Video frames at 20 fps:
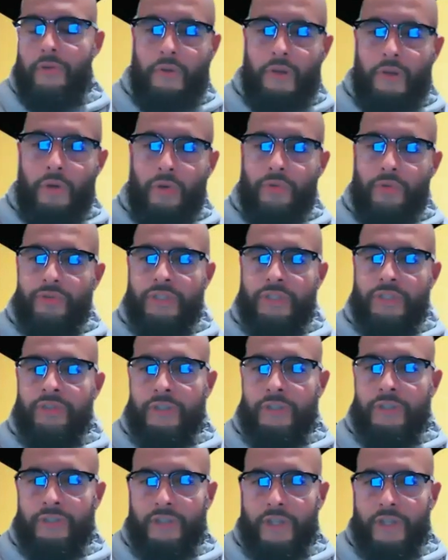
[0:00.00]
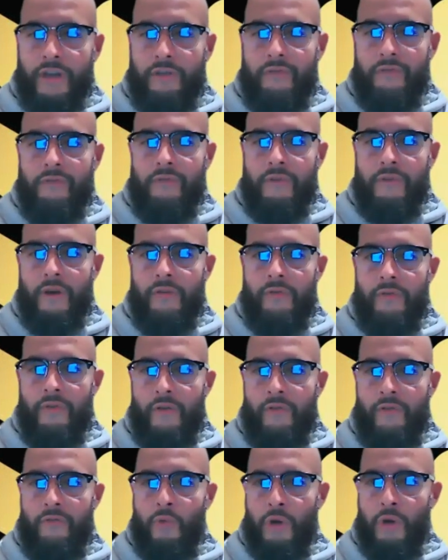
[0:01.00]
local districts that
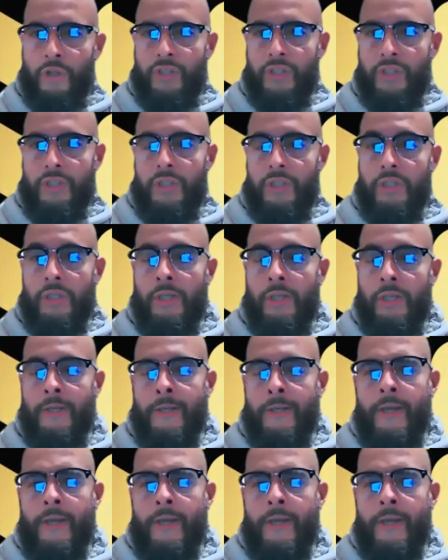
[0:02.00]
I've worked in.